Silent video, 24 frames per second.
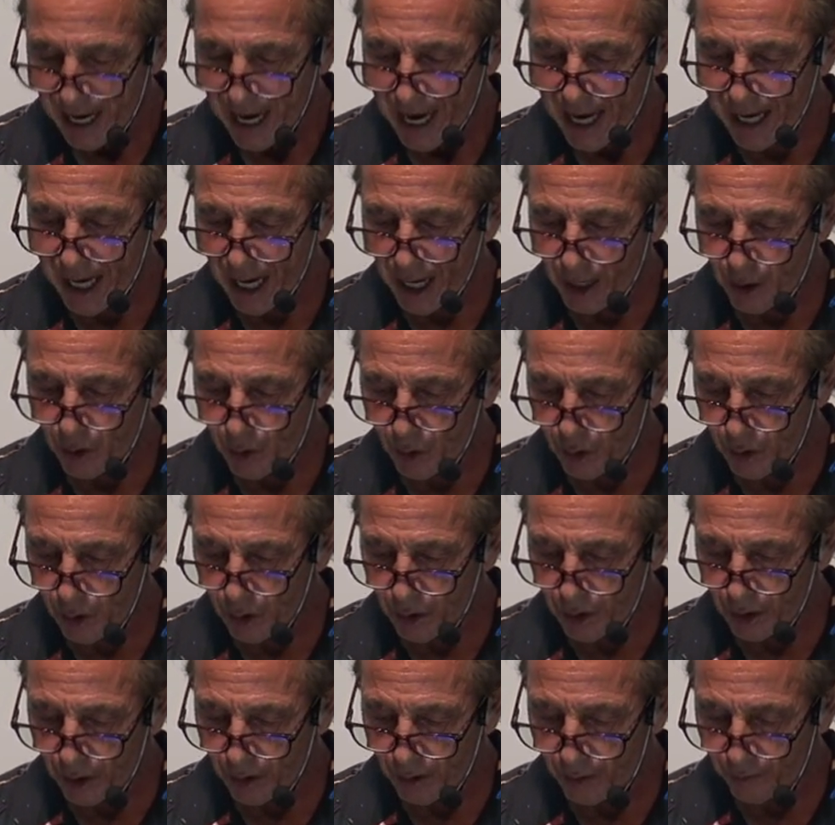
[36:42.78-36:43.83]
And I
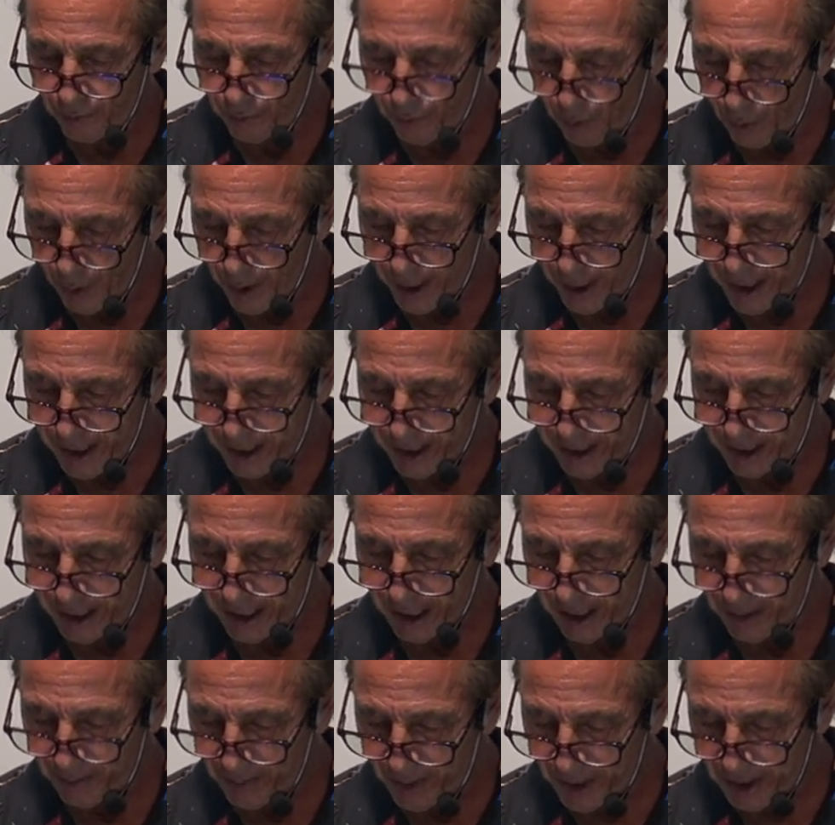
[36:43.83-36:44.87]
heard a voice in
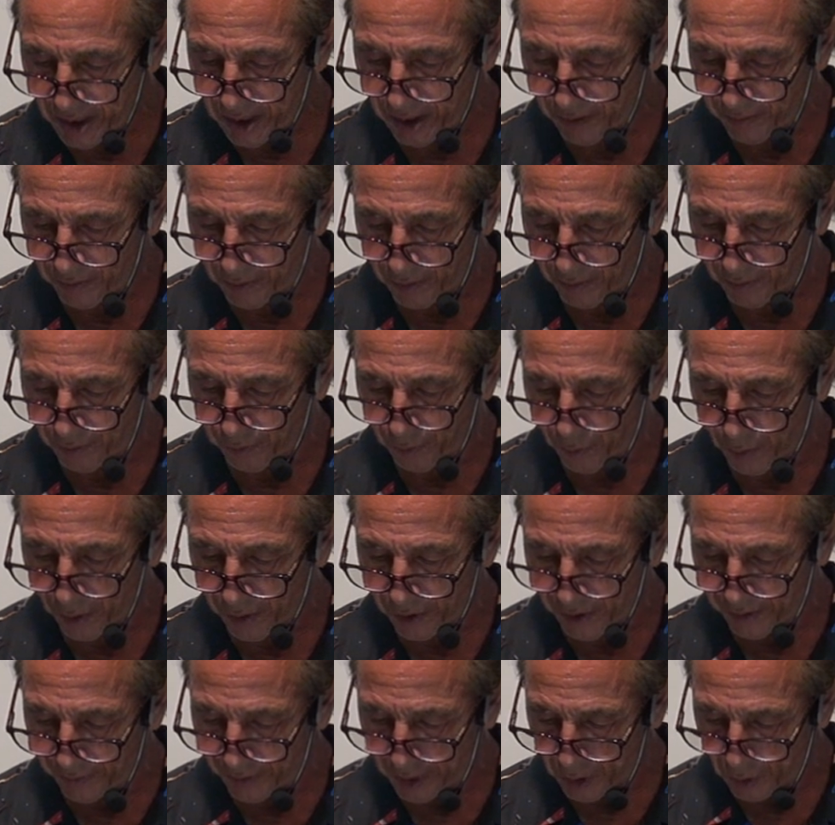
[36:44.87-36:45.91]
the midst of the four
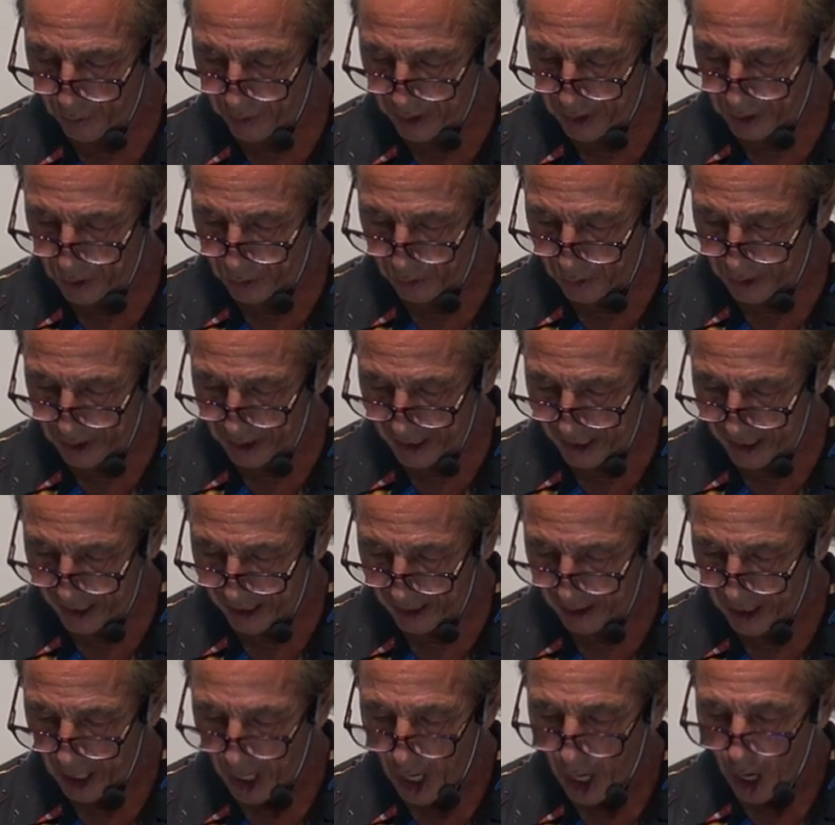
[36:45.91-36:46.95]
living creatures saying,
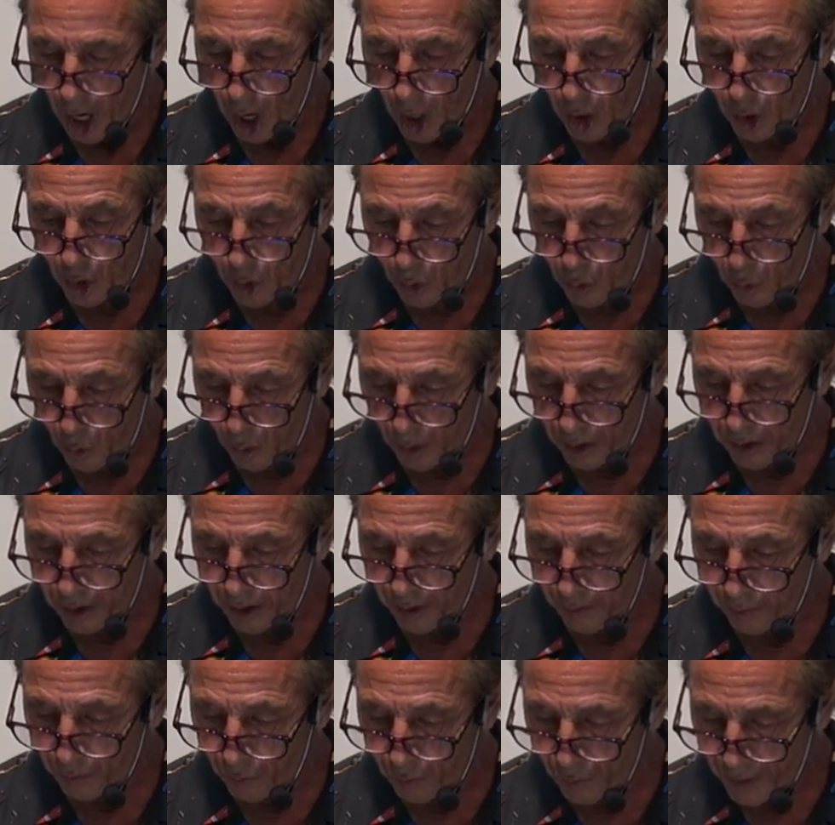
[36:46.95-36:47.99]
a quart
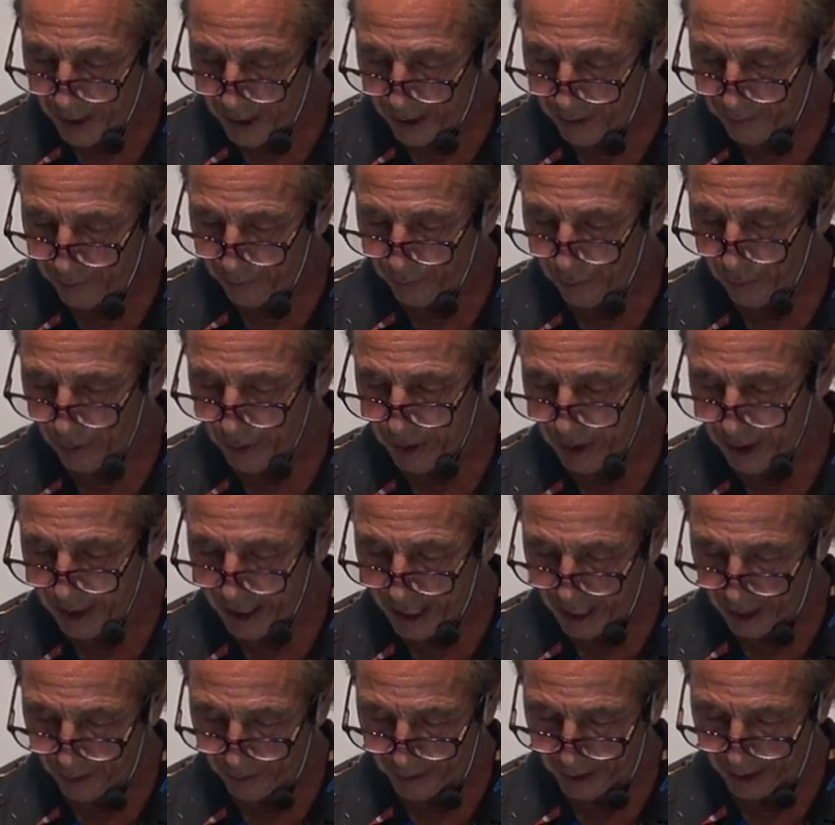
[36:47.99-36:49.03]
of wheat for a
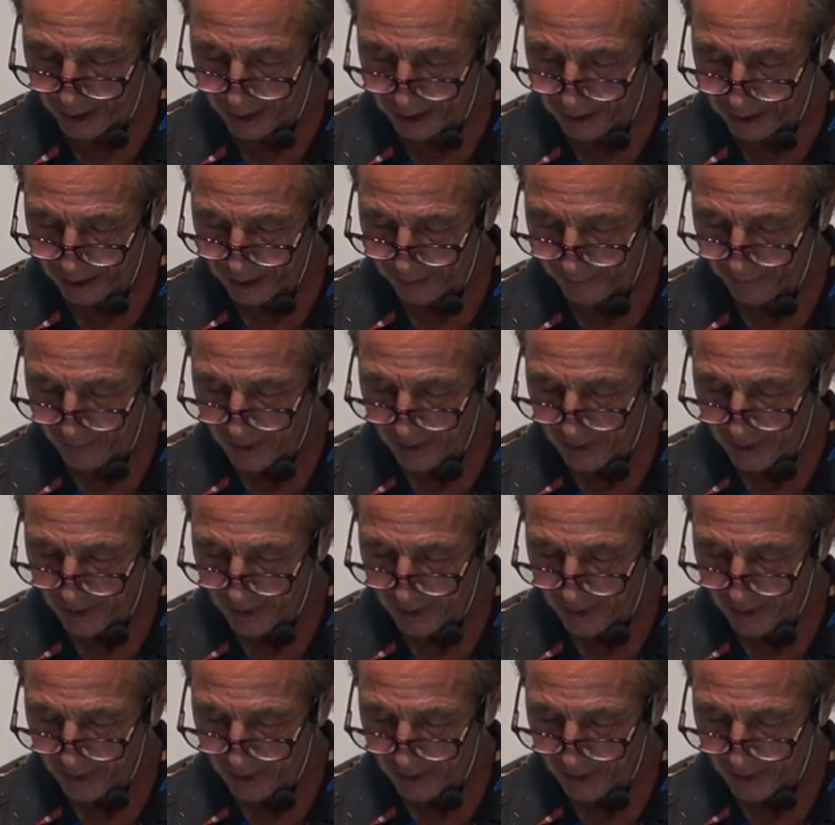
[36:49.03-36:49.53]
denarius,